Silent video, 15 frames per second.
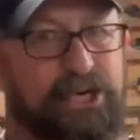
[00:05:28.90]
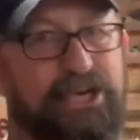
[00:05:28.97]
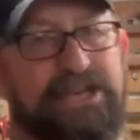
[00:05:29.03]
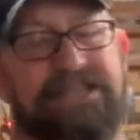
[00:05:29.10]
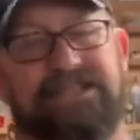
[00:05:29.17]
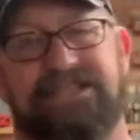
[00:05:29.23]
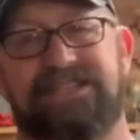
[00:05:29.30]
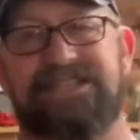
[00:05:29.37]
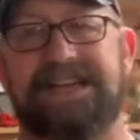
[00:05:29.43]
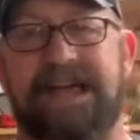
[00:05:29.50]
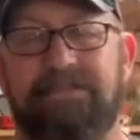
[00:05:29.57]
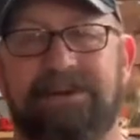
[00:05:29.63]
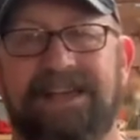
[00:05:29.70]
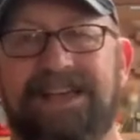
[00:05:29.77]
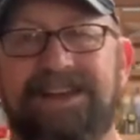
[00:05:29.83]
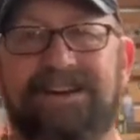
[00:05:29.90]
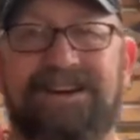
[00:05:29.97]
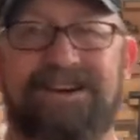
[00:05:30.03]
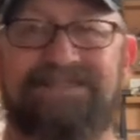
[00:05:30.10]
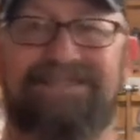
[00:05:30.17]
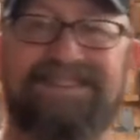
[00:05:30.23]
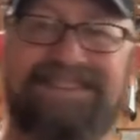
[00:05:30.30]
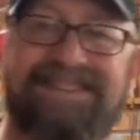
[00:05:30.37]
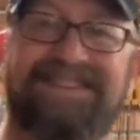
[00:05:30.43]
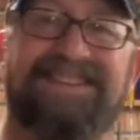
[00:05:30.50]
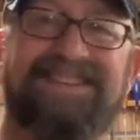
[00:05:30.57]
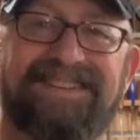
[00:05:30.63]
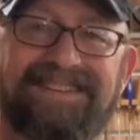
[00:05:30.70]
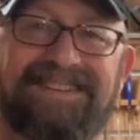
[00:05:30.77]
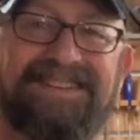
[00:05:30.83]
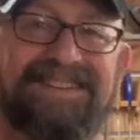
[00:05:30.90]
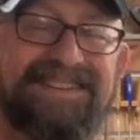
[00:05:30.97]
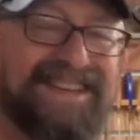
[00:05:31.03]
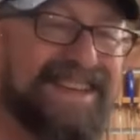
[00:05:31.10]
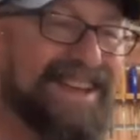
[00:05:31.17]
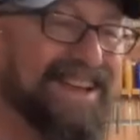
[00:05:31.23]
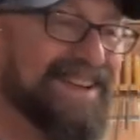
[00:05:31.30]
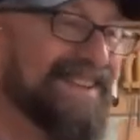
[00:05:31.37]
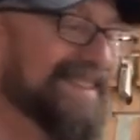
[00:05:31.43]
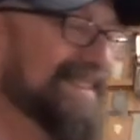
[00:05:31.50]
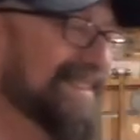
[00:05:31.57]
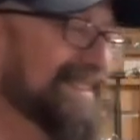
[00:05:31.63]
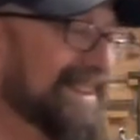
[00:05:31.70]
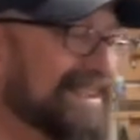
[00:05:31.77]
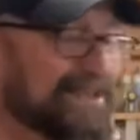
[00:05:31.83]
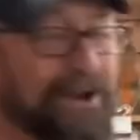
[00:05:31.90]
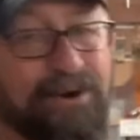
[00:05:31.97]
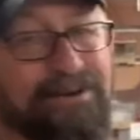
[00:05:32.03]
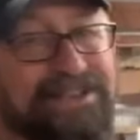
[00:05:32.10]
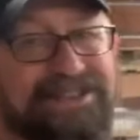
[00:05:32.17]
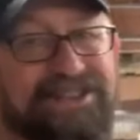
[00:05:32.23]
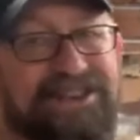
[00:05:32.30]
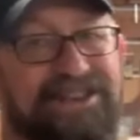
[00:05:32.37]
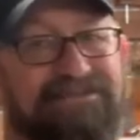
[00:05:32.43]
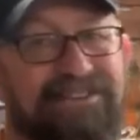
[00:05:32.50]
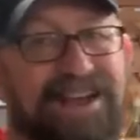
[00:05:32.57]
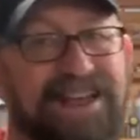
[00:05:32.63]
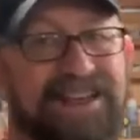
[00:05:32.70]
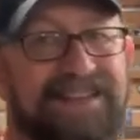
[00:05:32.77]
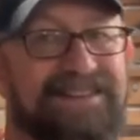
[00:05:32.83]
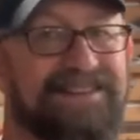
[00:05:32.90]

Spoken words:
and you snap the head off. Yeah, that's always good, right?